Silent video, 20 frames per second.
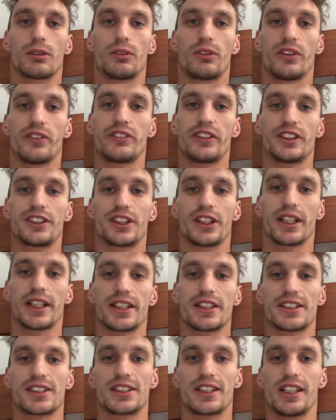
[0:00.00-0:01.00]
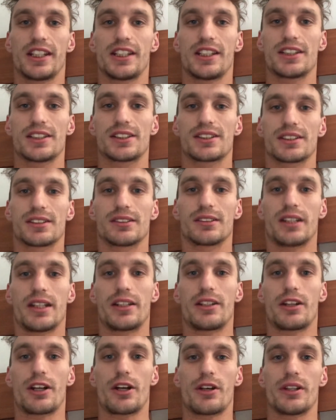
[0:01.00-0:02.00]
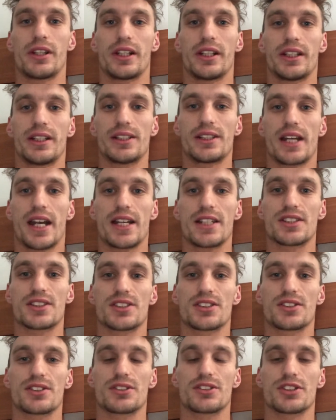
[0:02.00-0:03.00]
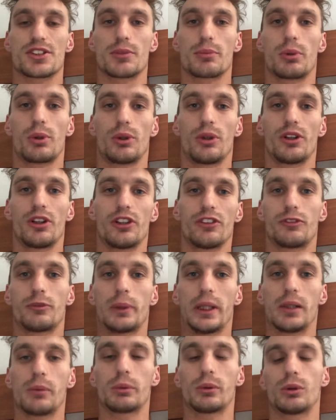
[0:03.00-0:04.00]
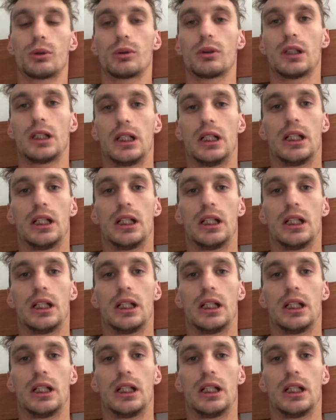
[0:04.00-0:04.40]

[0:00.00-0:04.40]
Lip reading: will eventually get to see this and know that he has support of people